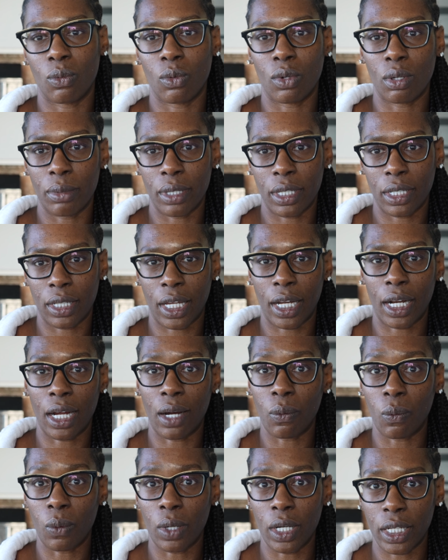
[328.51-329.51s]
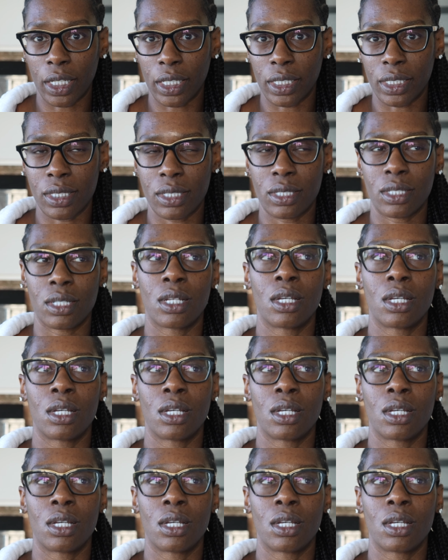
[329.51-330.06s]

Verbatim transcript: woman that I was